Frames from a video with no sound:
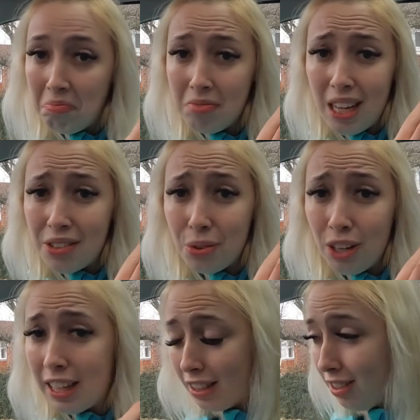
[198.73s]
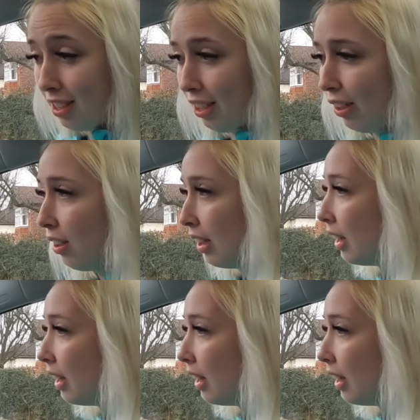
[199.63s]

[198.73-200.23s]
That's all I can do.